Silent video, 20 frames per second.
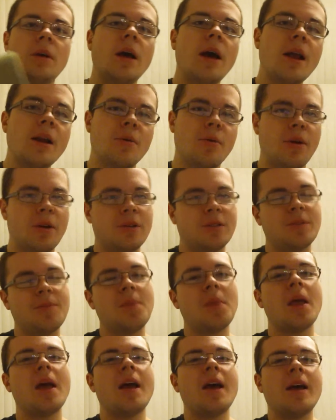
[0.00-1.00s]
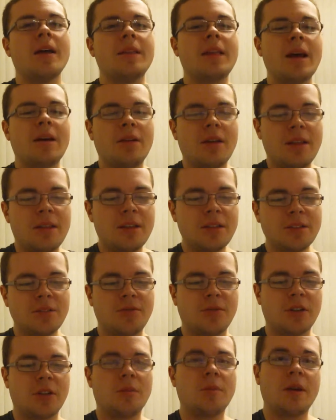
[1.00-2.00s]
Anyways, now this
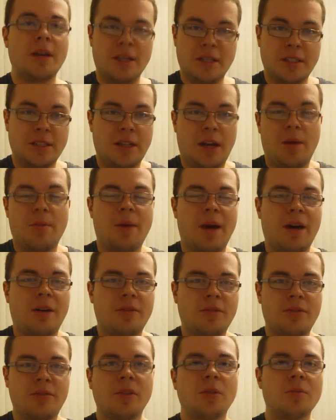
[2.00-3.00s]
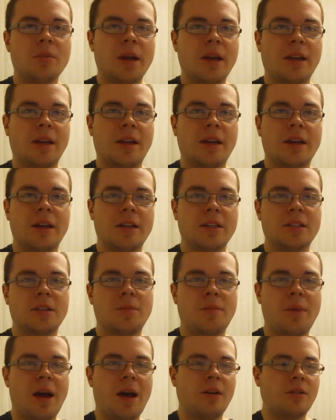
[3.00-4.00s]
film is about filmmaking. It is
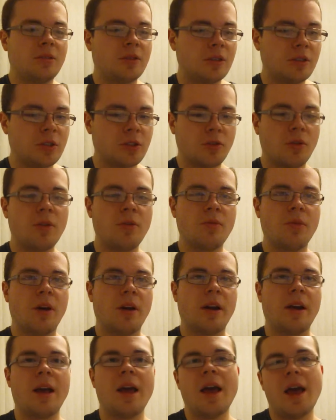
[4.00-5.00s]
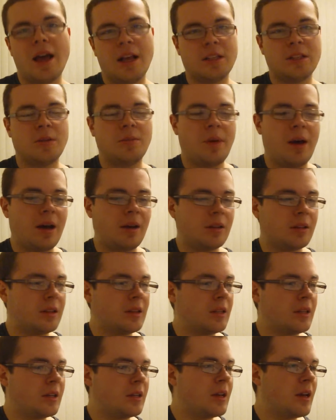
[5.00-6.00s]
about screenwriting. It's about
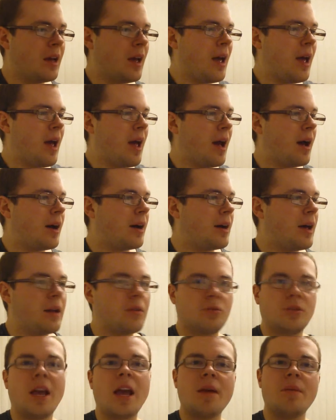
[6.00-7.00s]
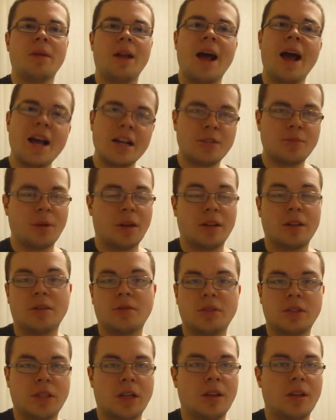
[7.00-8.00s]
the entertainment aspect
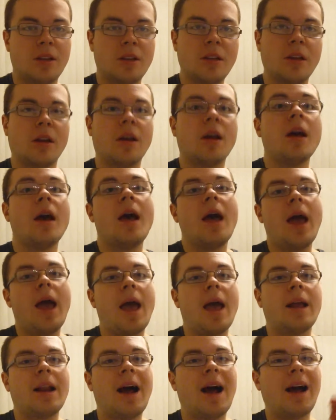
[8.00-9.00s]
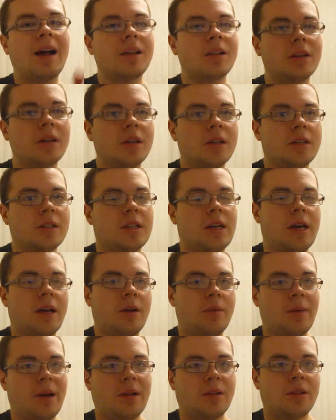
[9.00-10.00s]
of said thing. And I liked
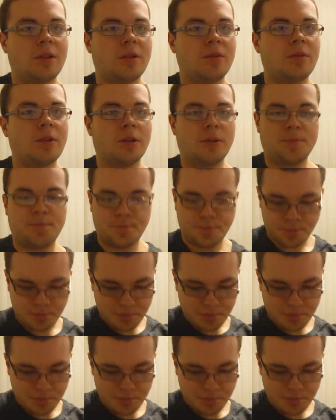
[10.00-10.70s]
that about this film.